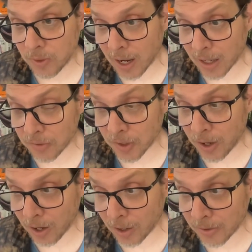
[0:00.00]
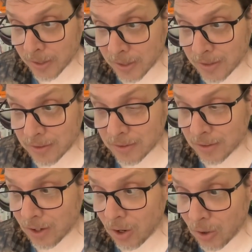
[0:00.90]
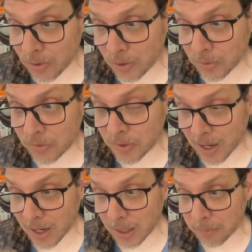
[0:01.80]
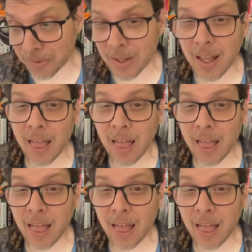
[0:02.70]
Asahara all those times,